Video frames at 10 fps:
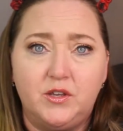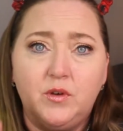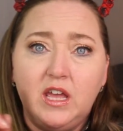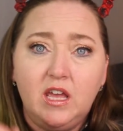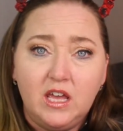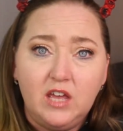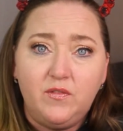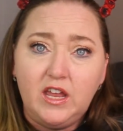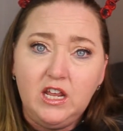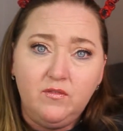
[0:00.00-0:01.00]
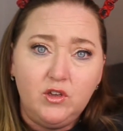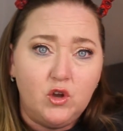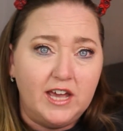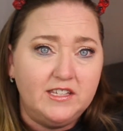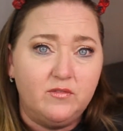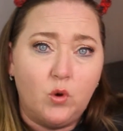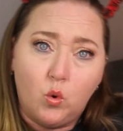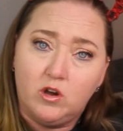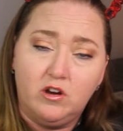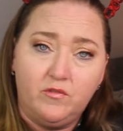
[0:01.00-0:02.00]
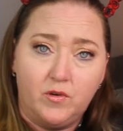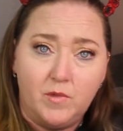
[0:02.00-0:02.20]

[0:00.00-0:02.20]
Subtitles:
So if any of you guys have ordered from